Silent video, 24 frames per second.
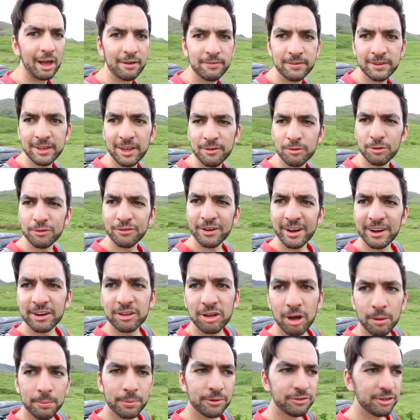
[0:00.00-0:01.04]
I think if we find a
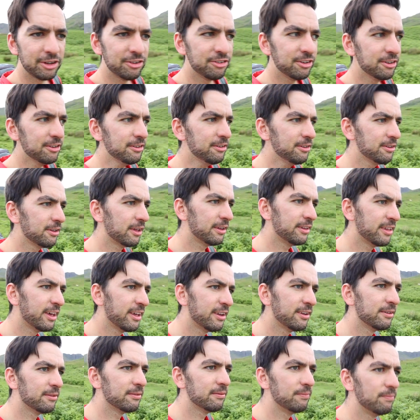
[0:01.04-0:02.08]
composition and
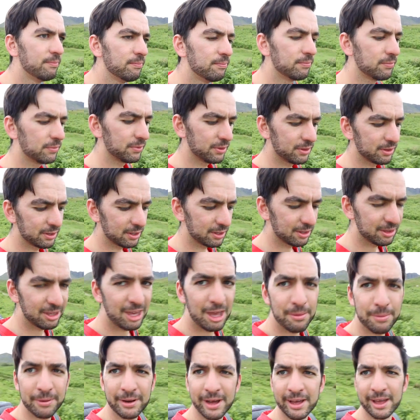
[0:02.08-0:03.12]
then
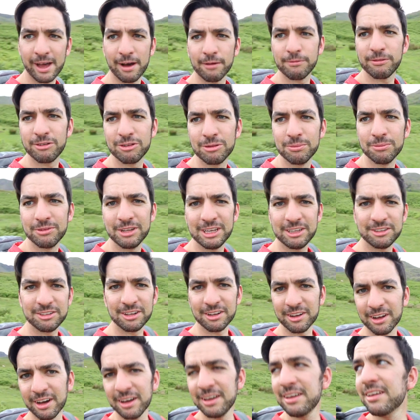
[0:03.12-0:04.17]
keep an eye out for some
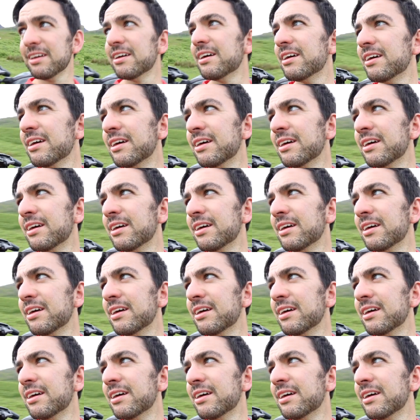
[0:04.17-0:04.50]
decent light,